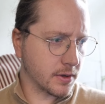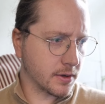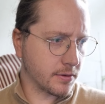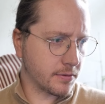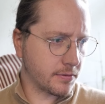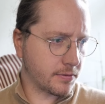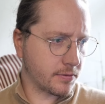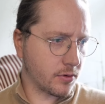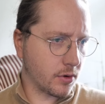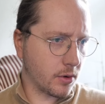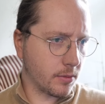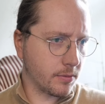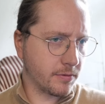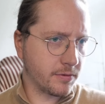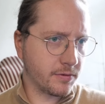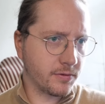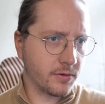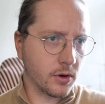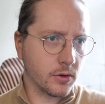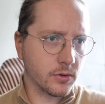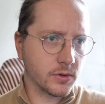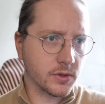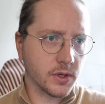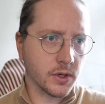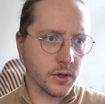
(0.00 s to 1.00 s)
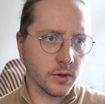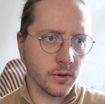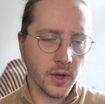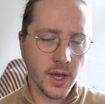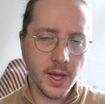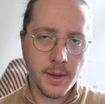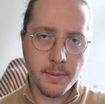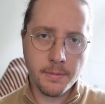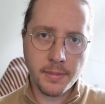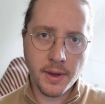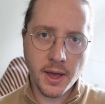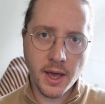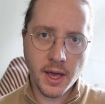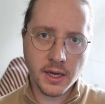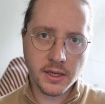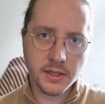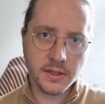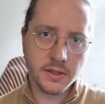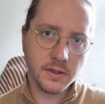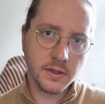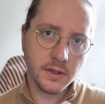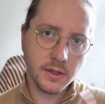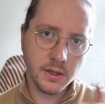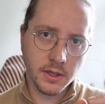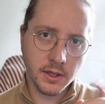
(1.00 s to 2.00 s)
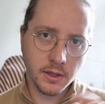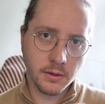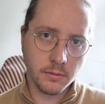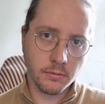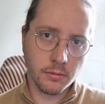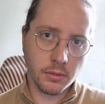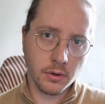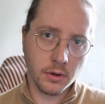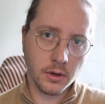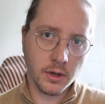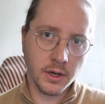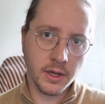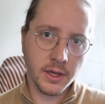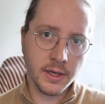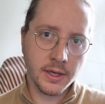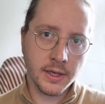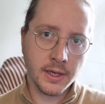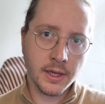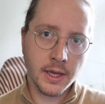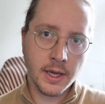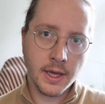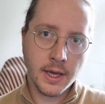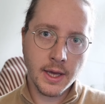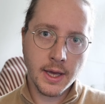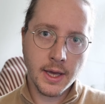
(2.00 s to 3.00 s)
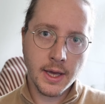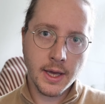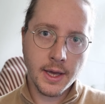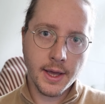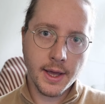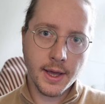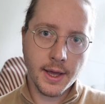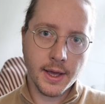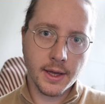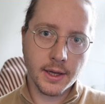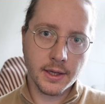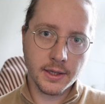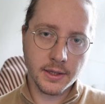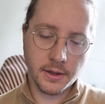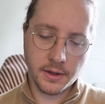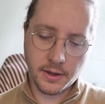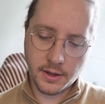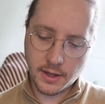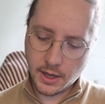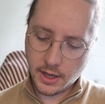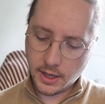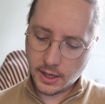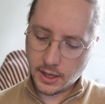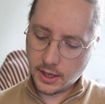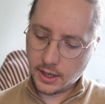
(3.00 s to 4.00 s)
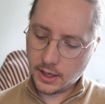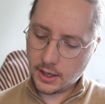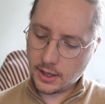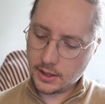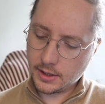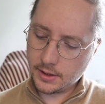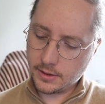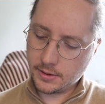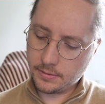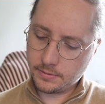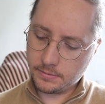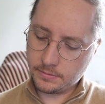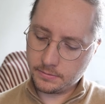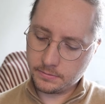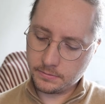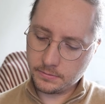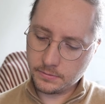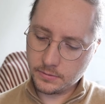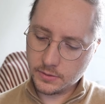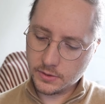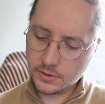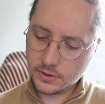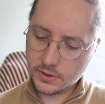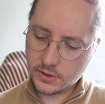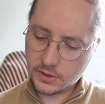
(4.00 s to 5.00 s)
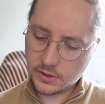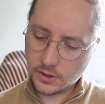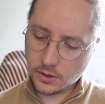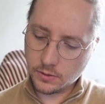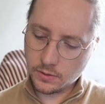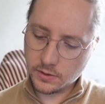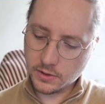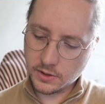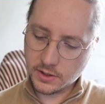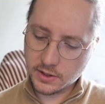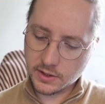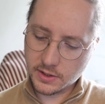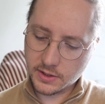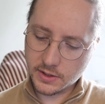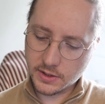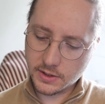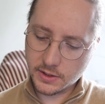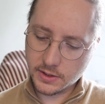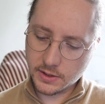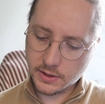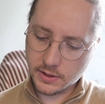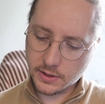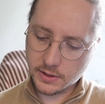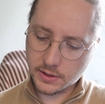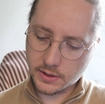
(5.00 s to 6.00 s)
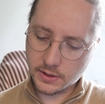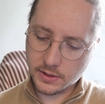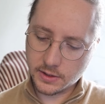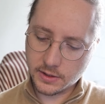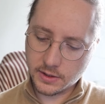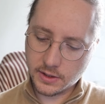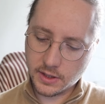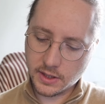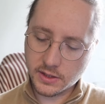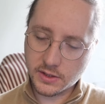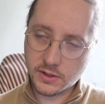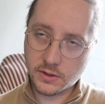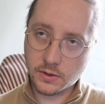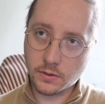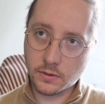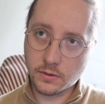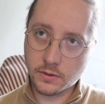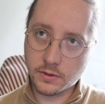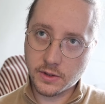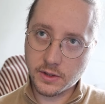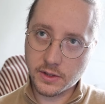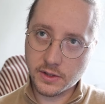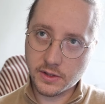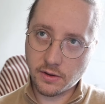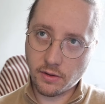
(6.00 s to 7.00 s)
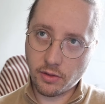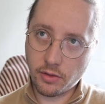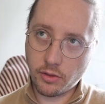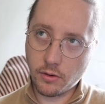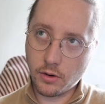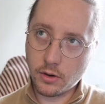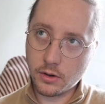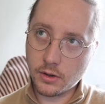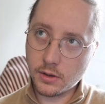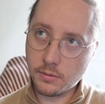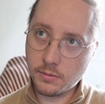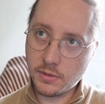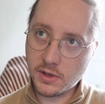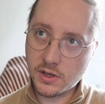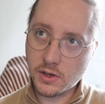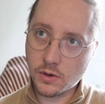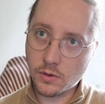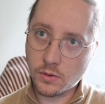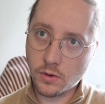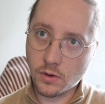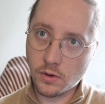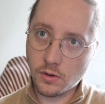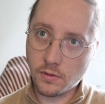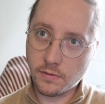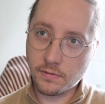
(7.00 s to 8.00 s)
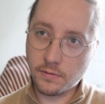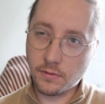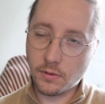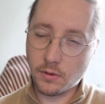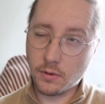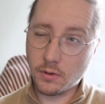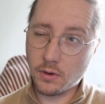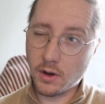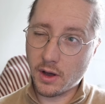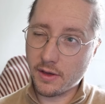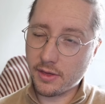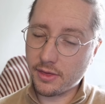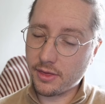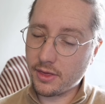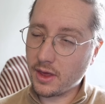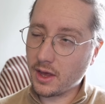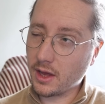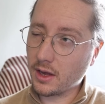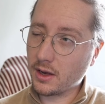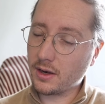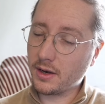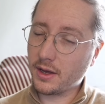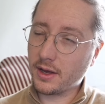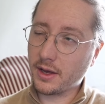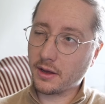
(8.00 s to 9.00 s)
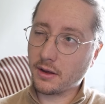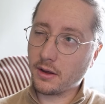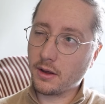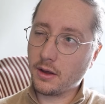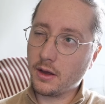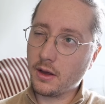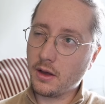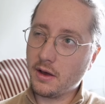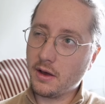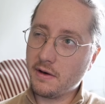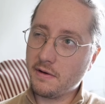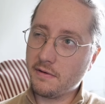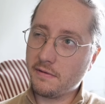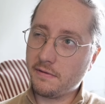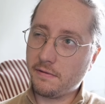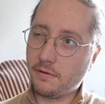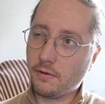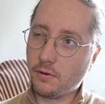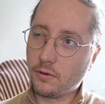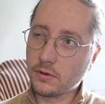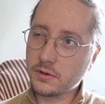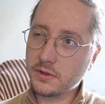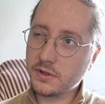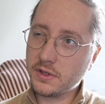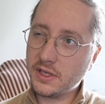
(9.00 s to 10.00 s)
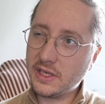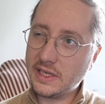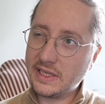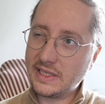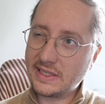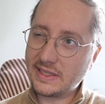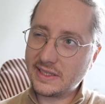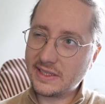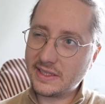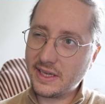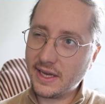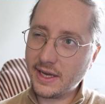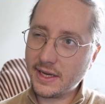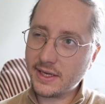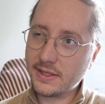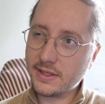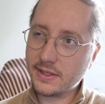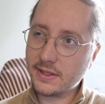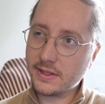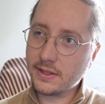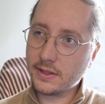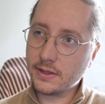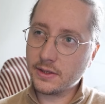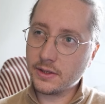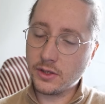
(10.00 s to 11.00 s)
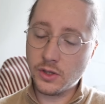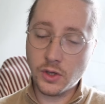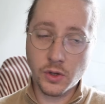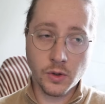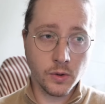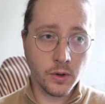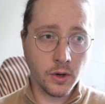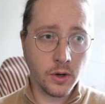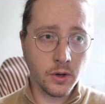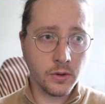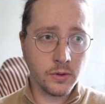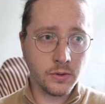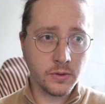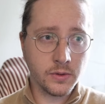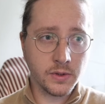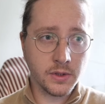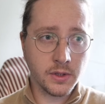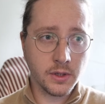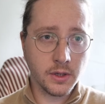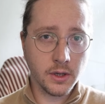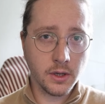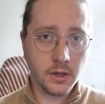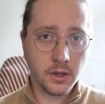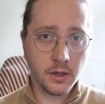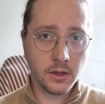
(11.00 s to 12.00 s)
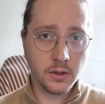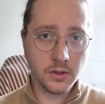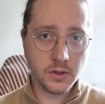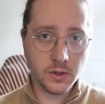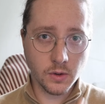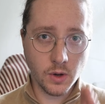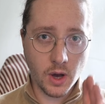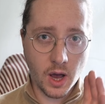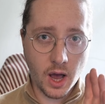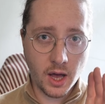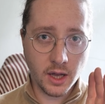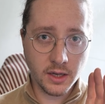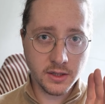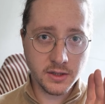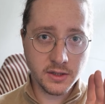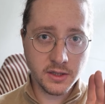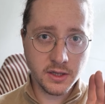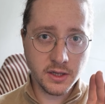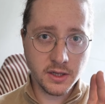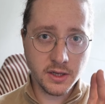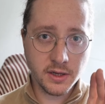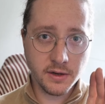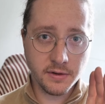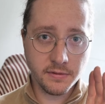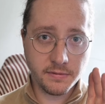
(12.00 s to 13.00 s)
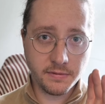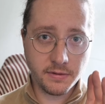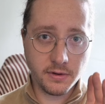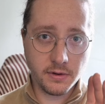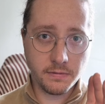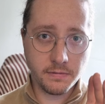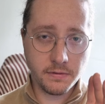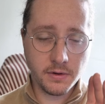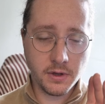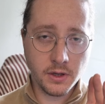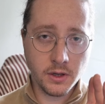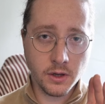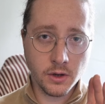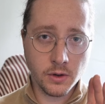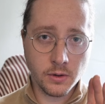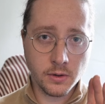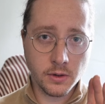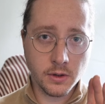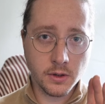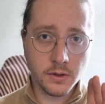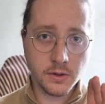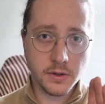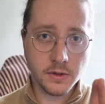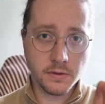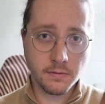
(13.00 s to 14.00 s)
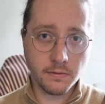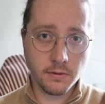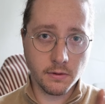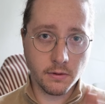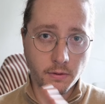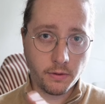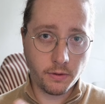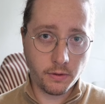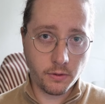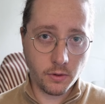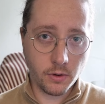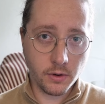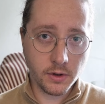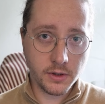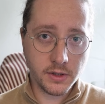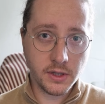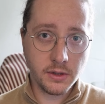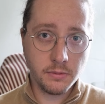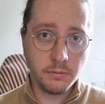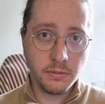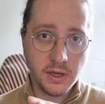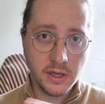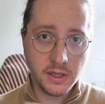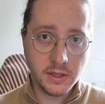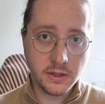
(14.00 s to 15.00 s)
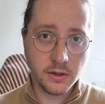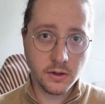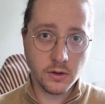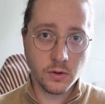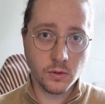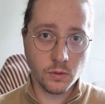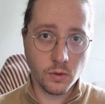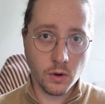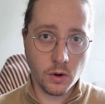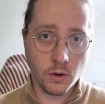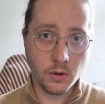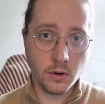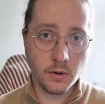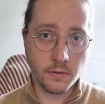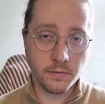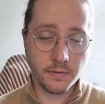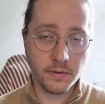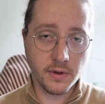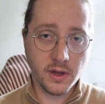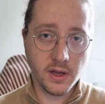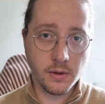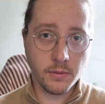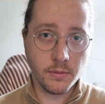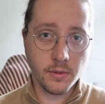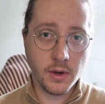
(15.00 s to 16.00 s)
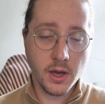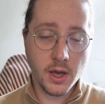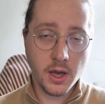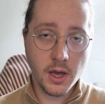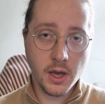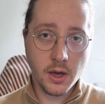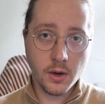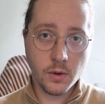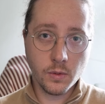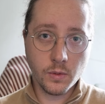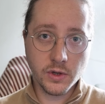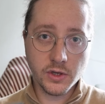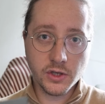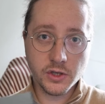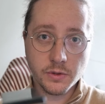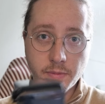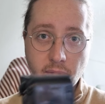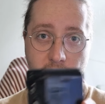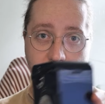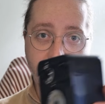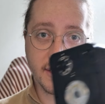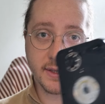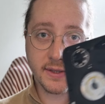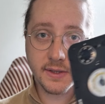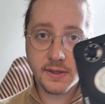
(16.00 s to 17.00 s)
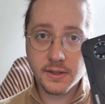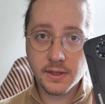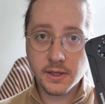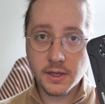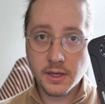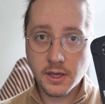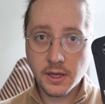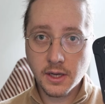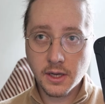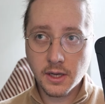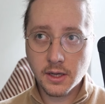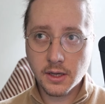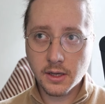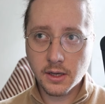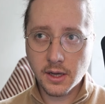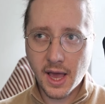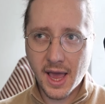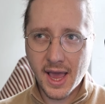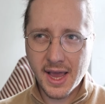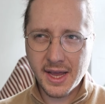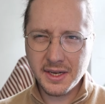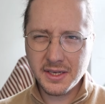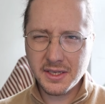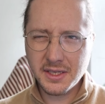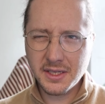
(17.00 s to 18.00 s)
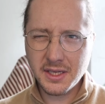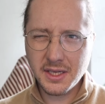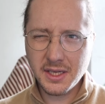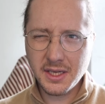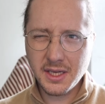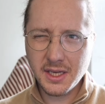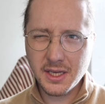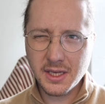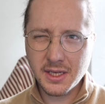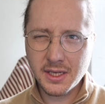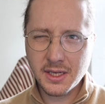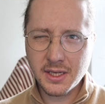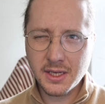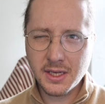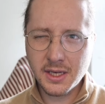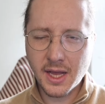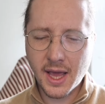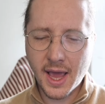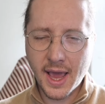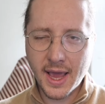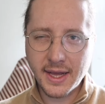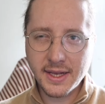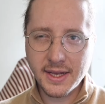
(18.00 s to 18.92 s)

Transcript: from Photo Impacts in Berlin, and they sold it. They sold this 30 meter roll for, I think, like 46 euros, so under 50 euros for a 30 meter roll of film, which makes 18